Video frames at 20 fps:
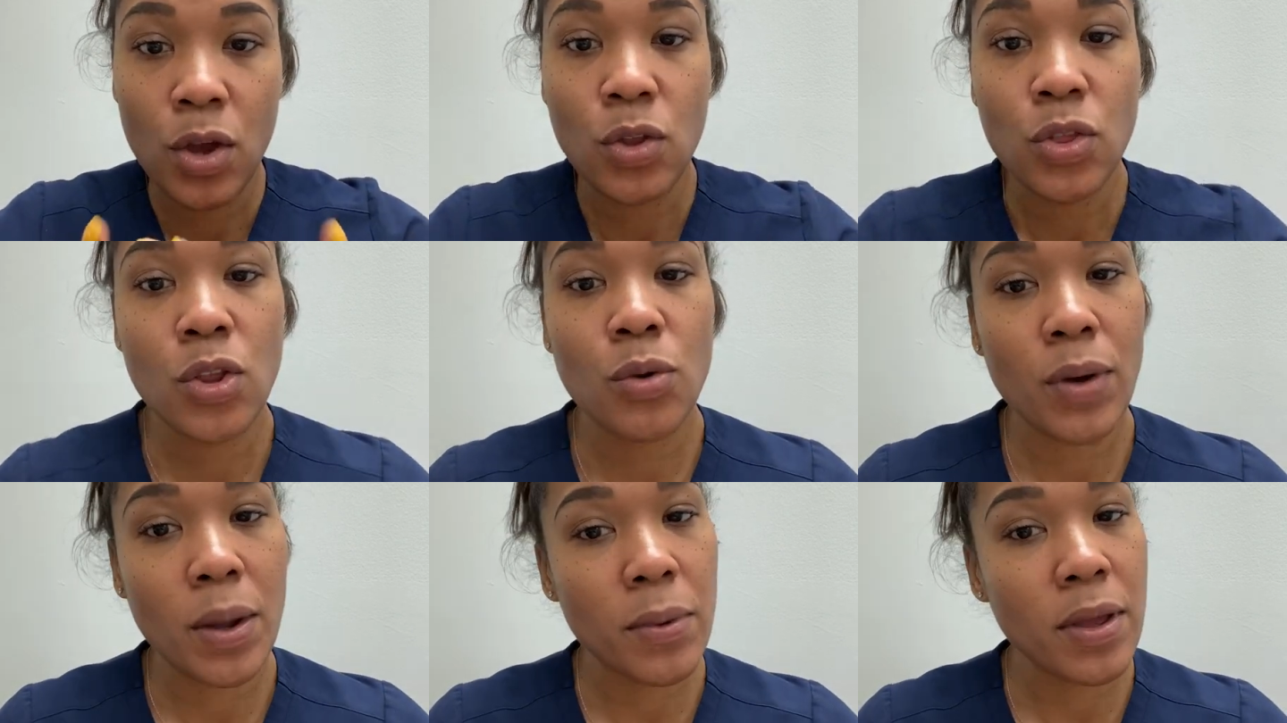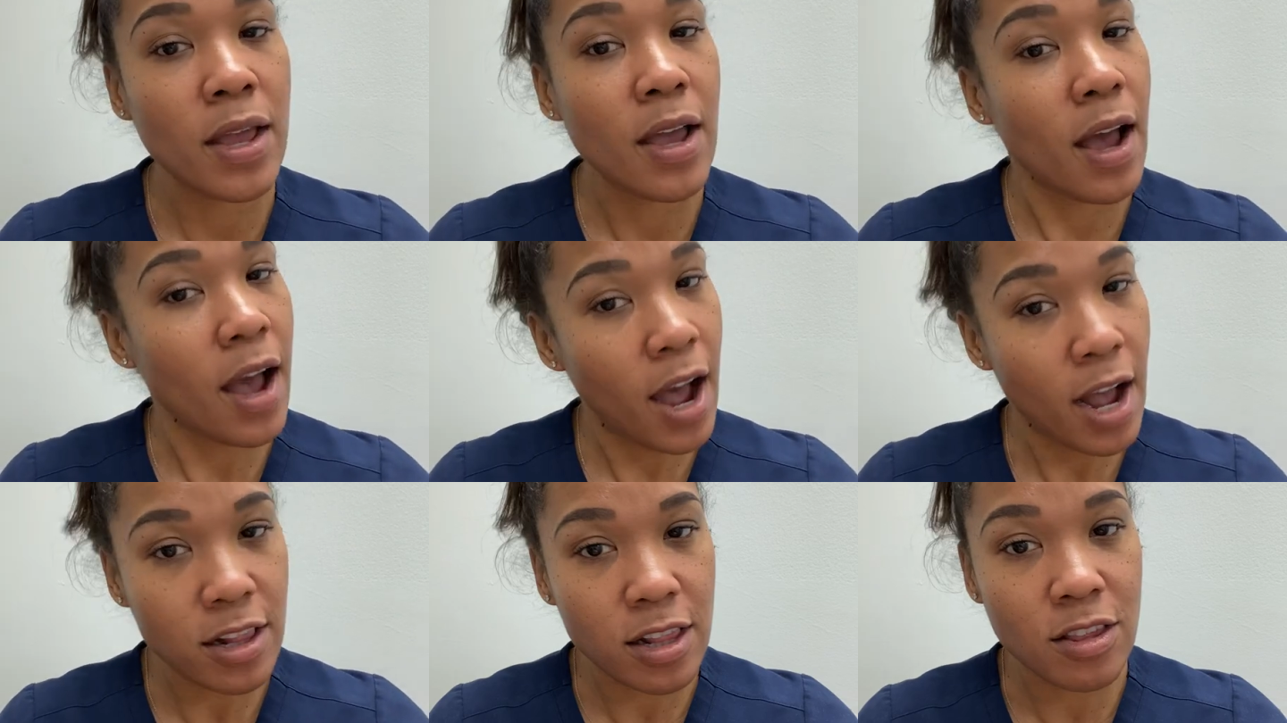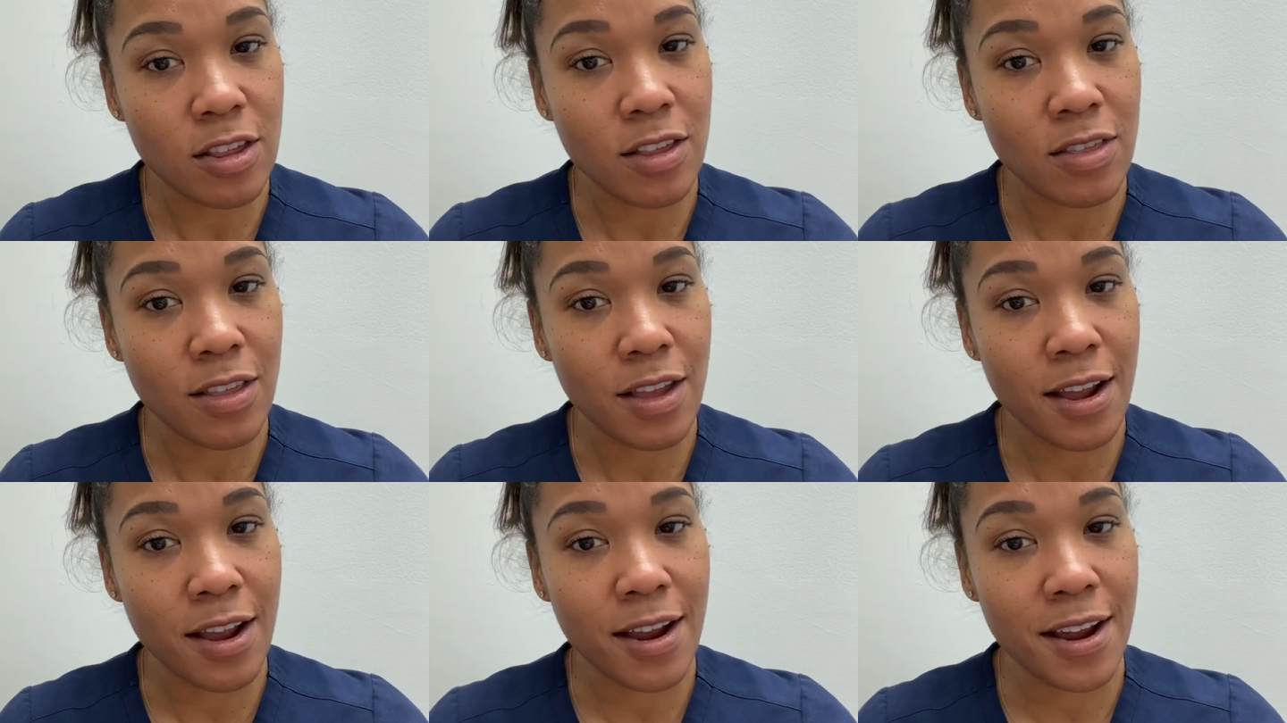The way we get
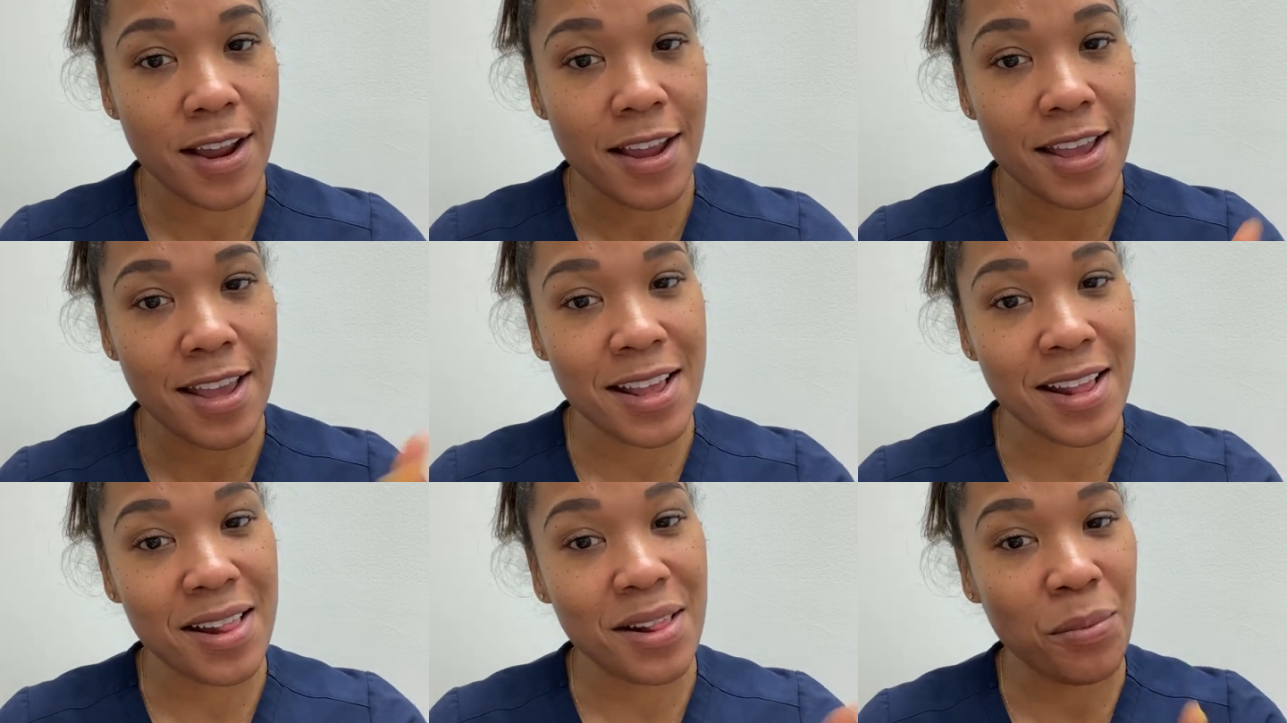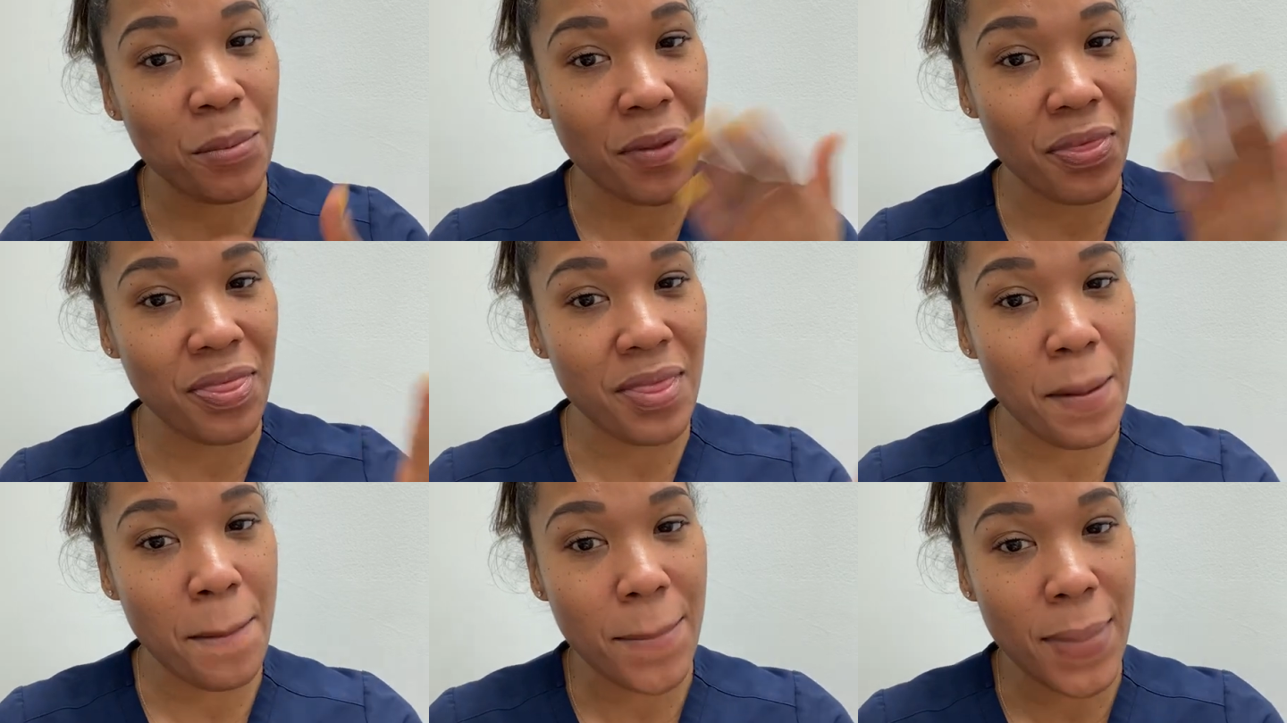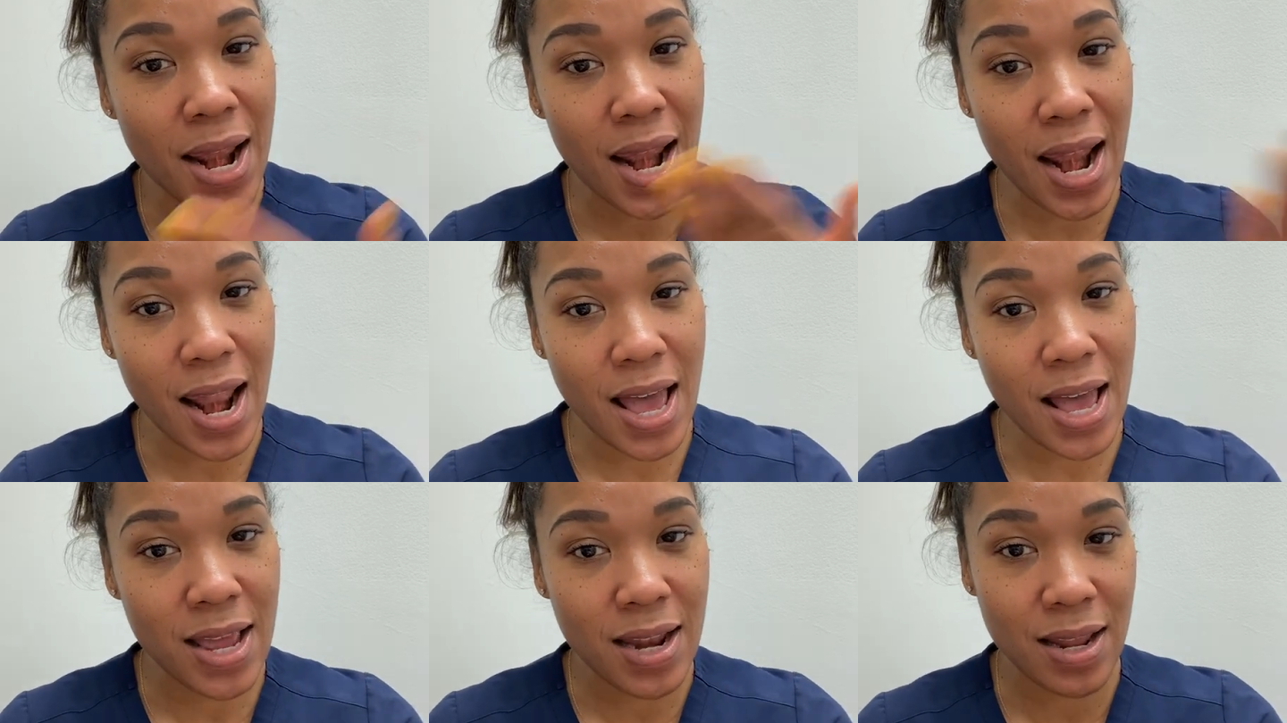oxygen there is with the
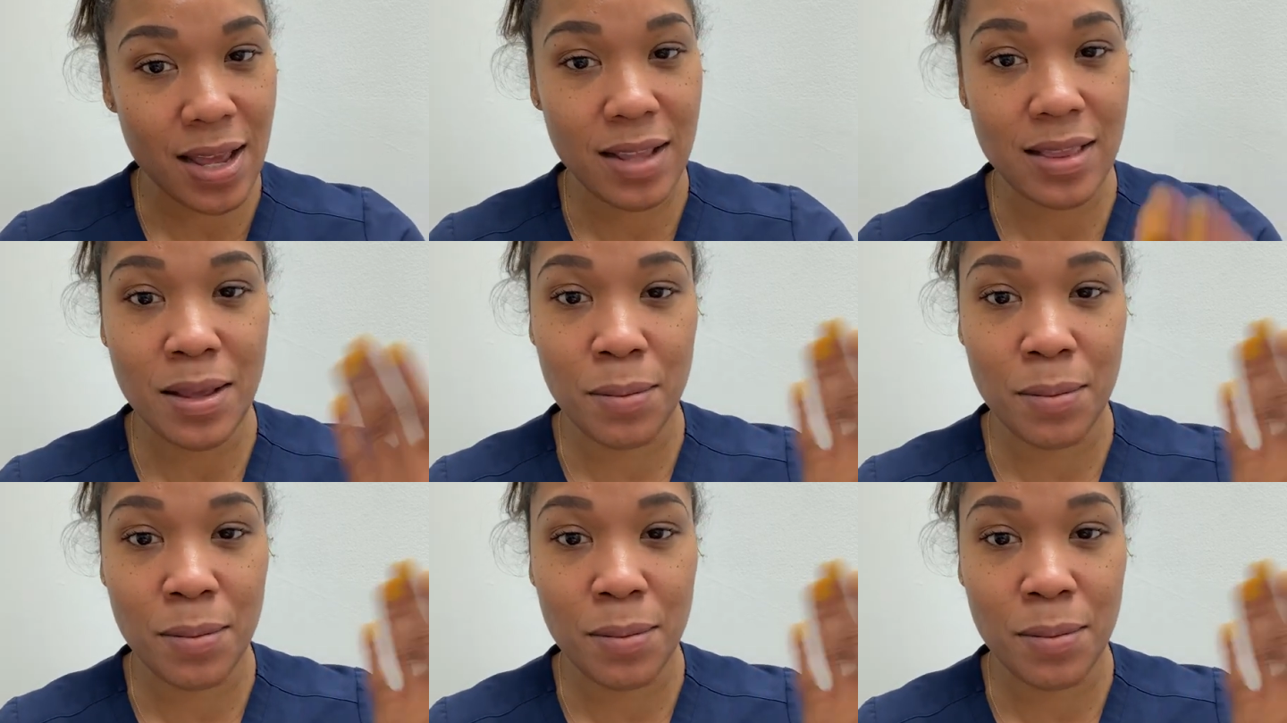blood.